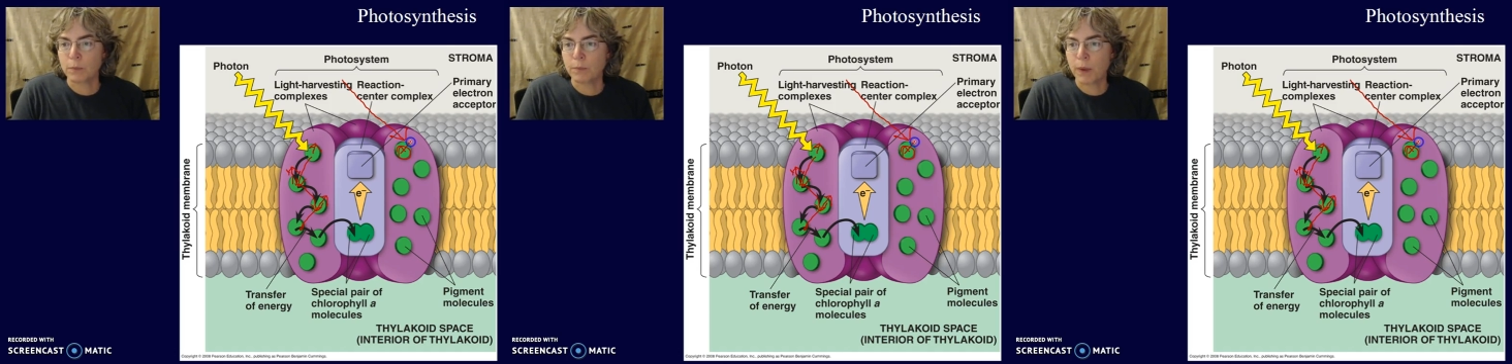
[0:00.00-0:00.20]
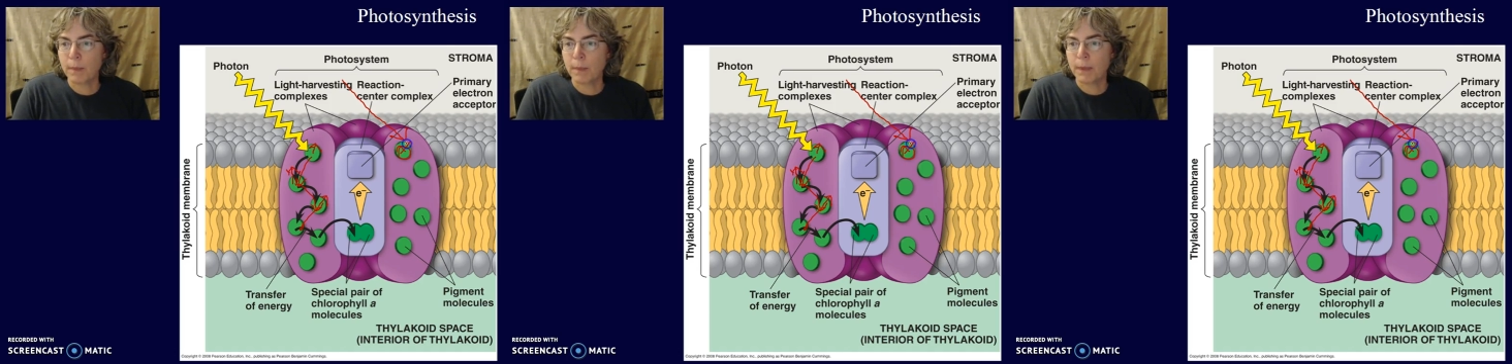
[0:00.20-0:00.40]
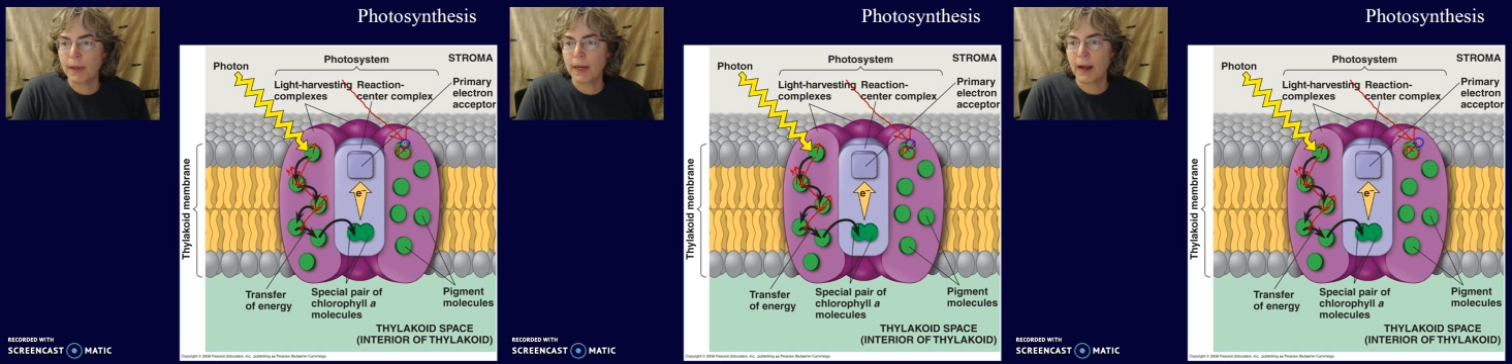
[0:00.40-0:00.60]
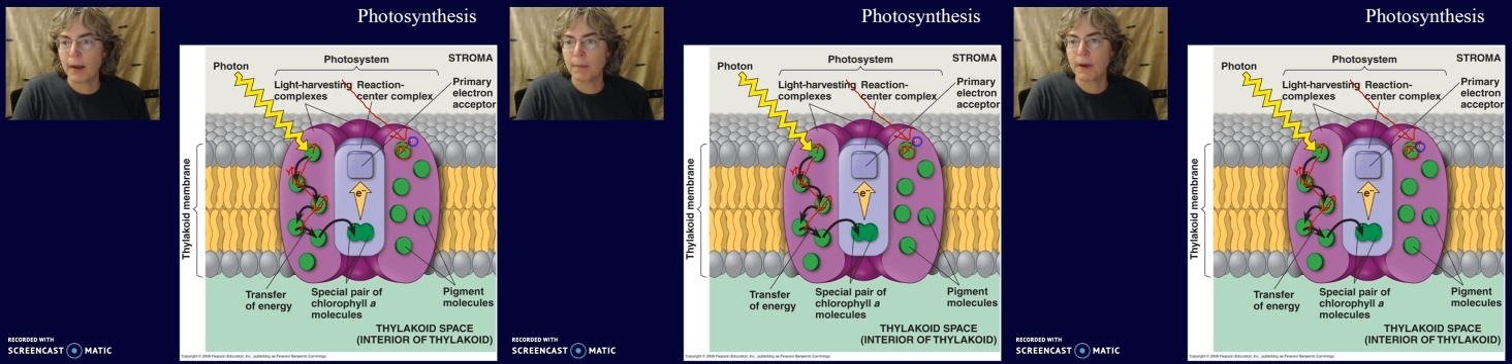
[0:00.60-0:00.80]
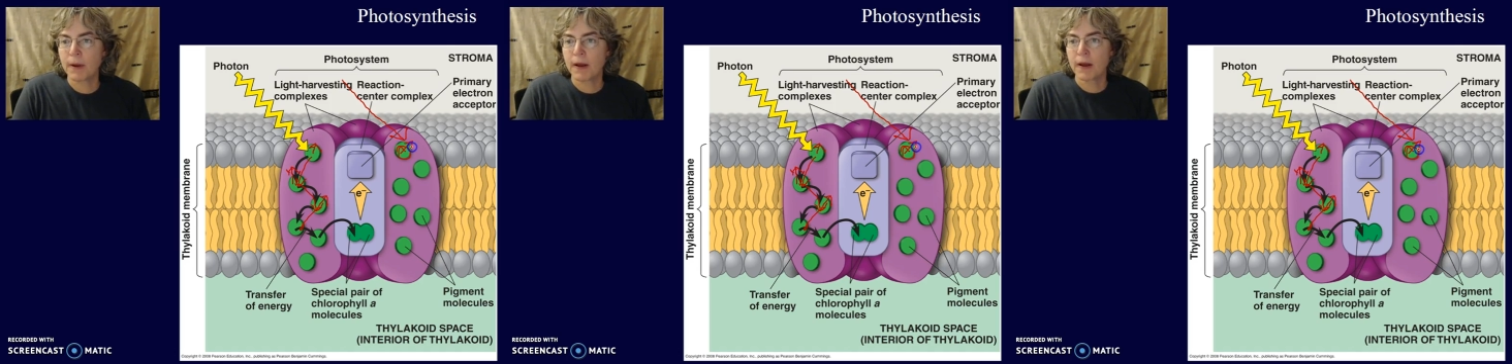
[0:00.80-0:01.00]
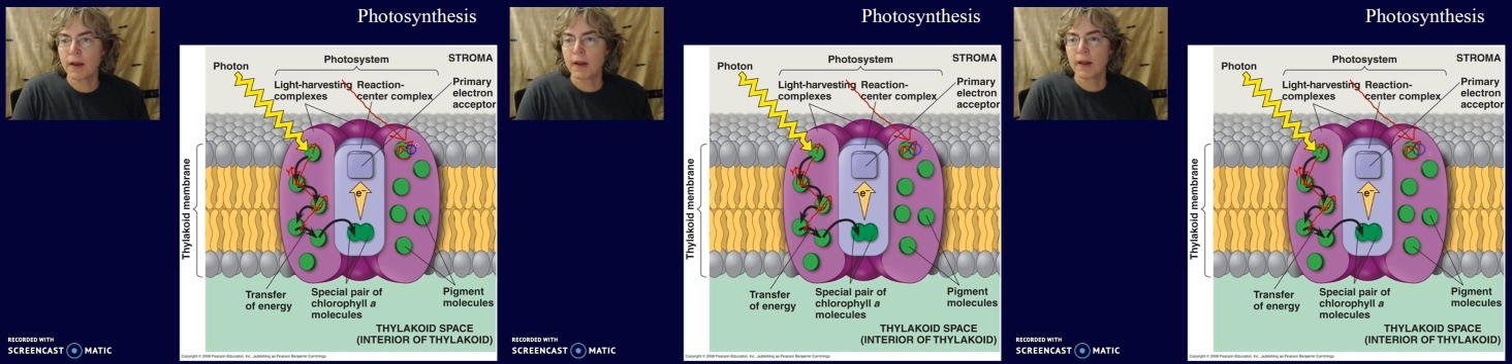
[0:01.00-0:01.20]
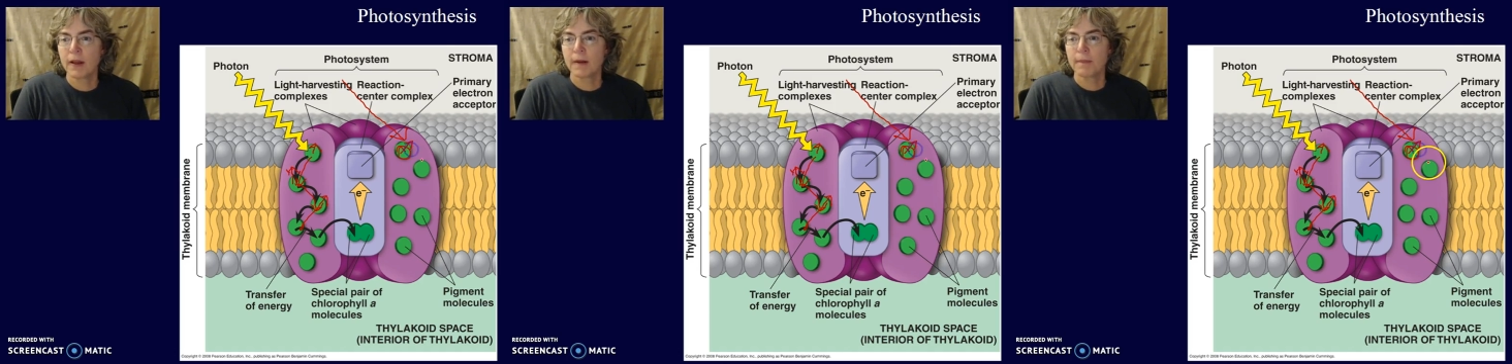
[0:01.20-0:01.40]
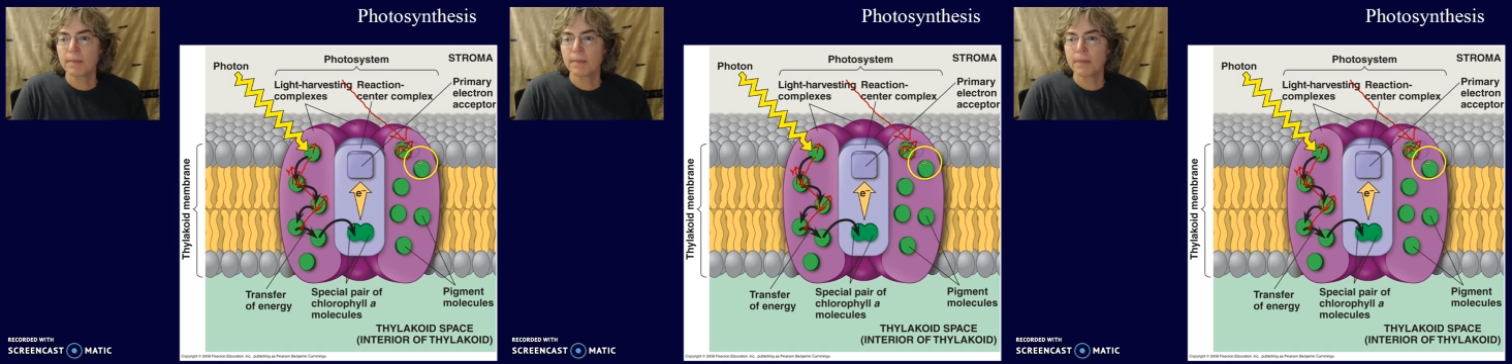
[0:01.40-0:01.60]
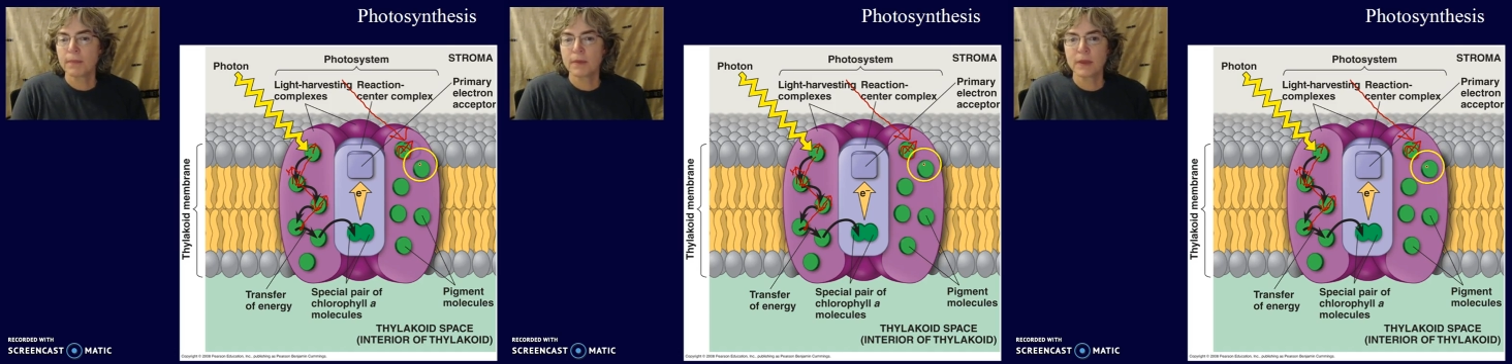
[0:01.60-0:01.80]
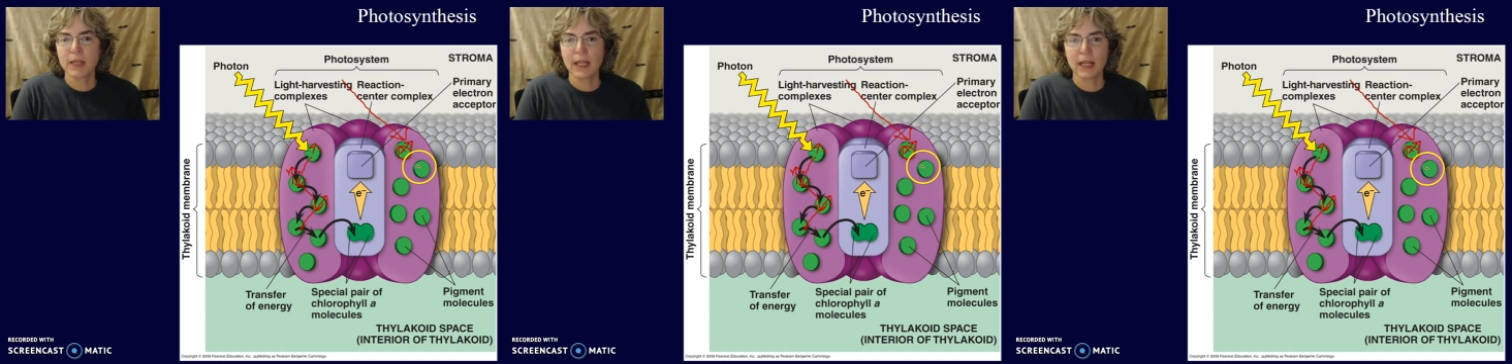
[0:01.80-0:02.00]
bumping up
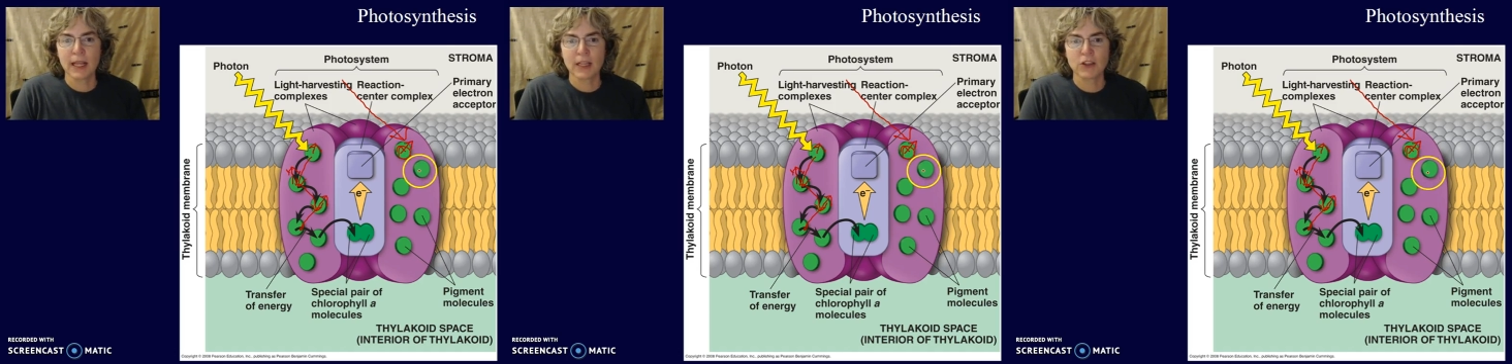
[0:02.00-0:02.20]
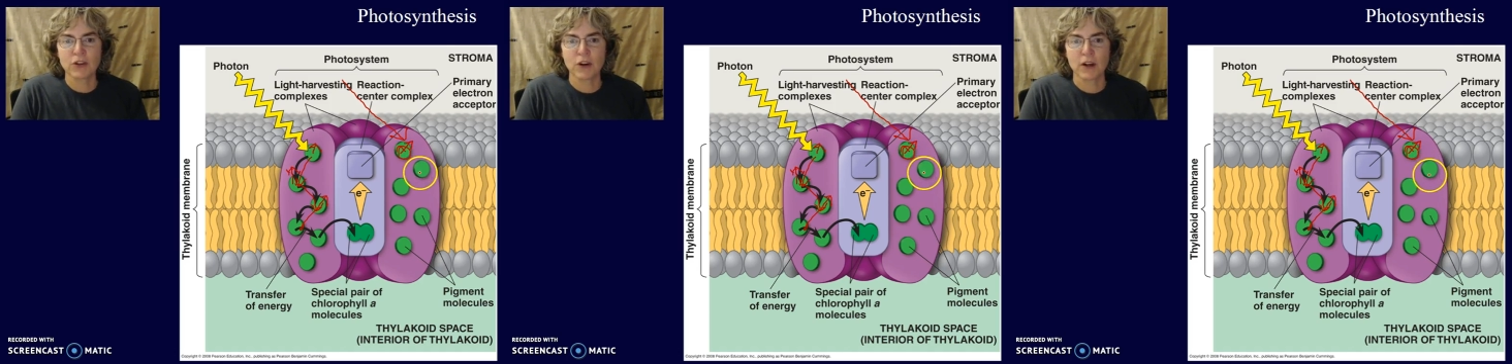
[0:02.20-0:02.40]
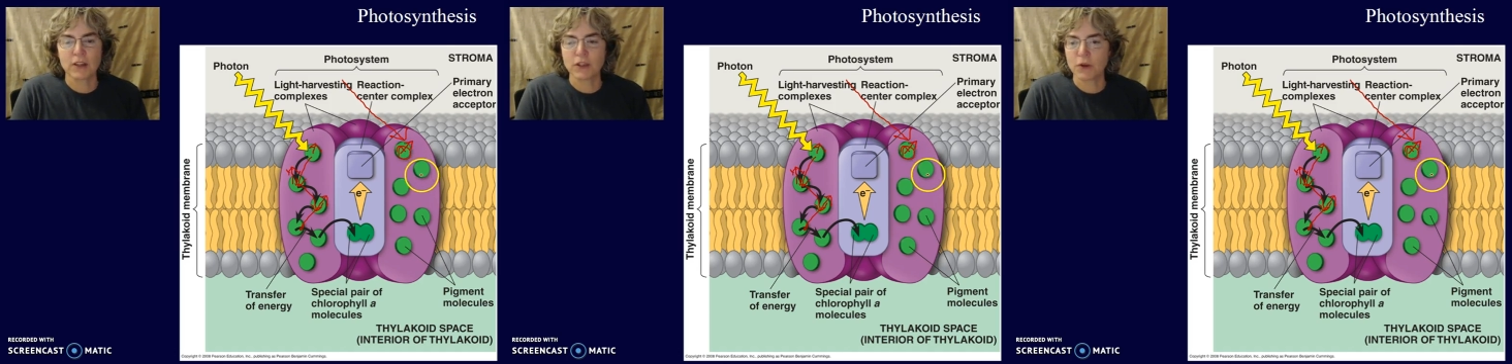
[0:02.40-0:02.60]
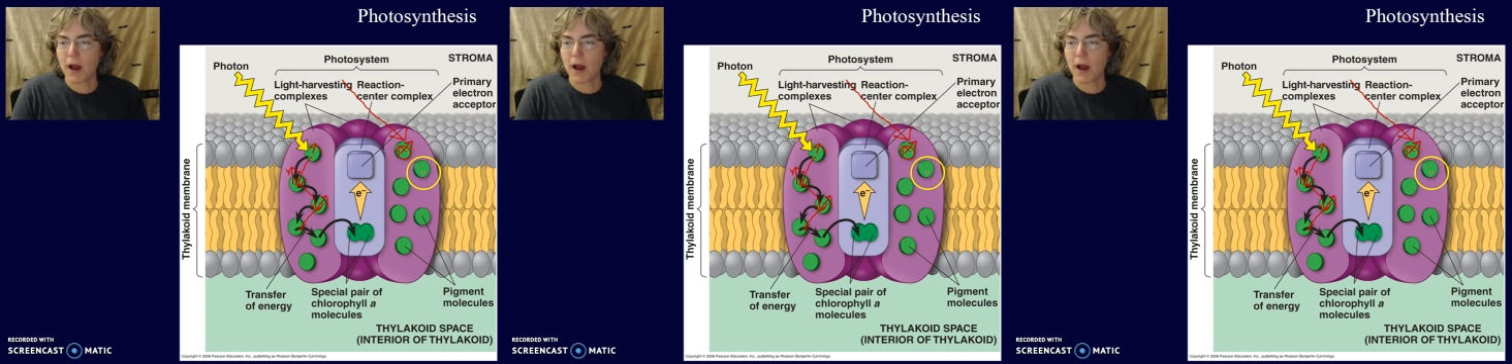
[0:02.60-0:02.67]
the electrons to a